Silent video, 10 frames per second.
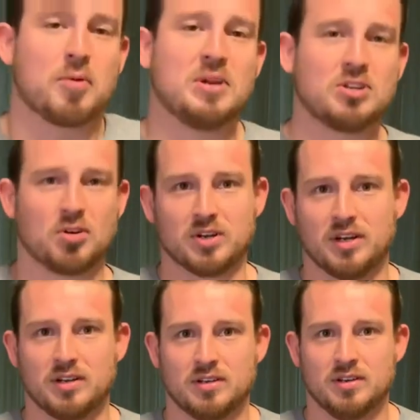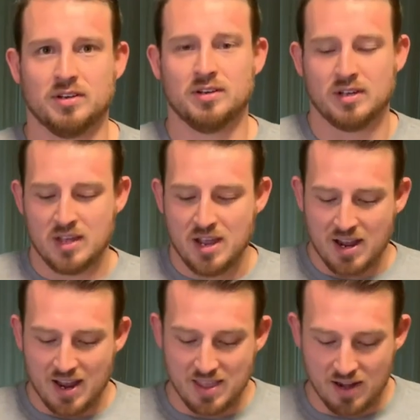them at Target.
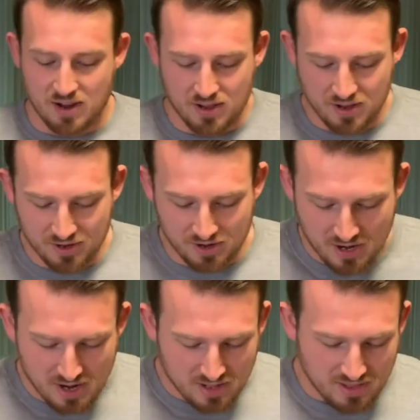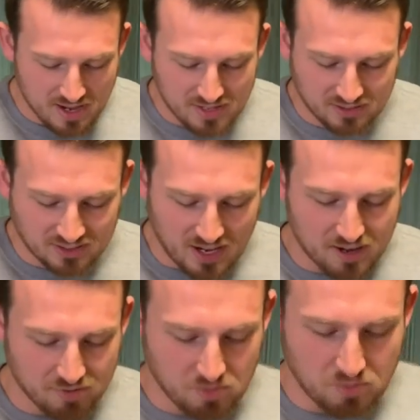And then the inside of them,